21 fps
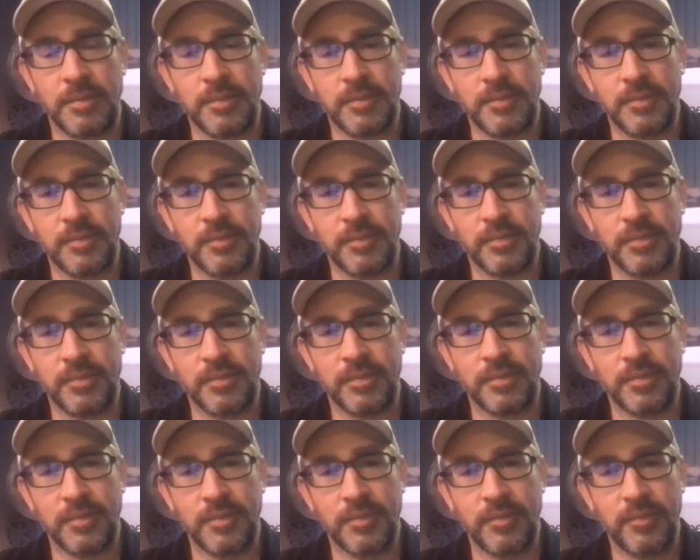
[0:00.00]

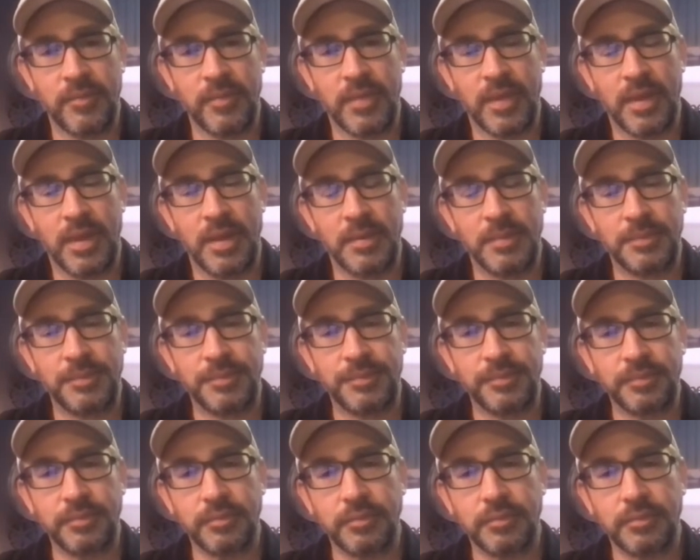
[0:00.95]

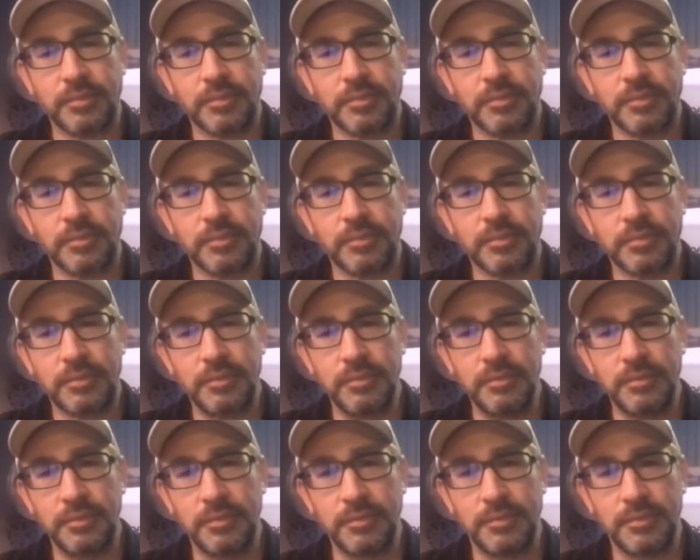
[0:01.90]

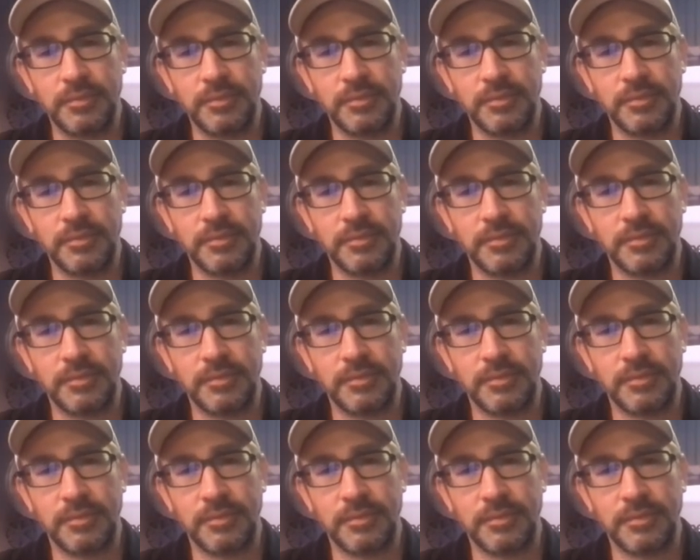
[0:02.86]

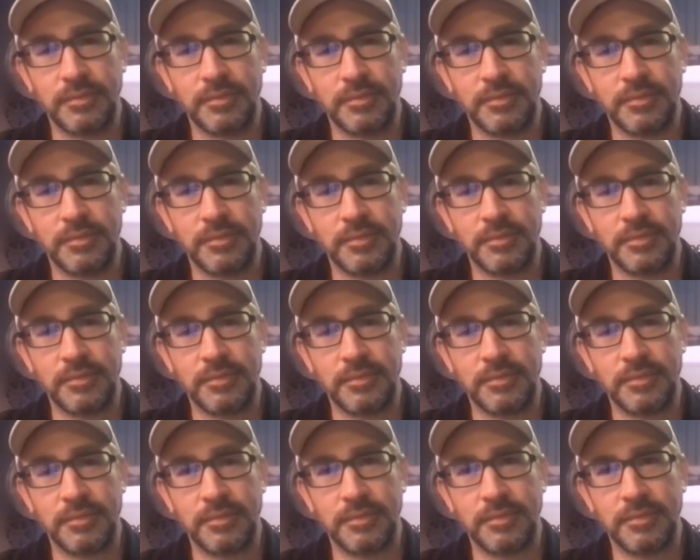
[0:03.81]

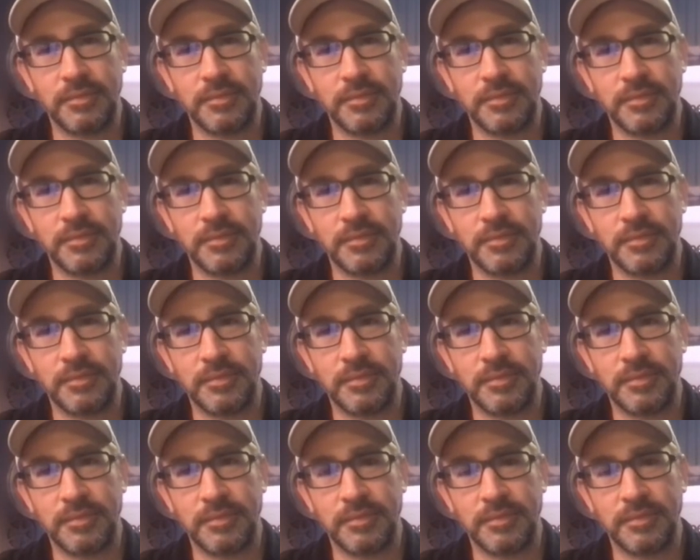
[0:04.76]
The person shown says nothing.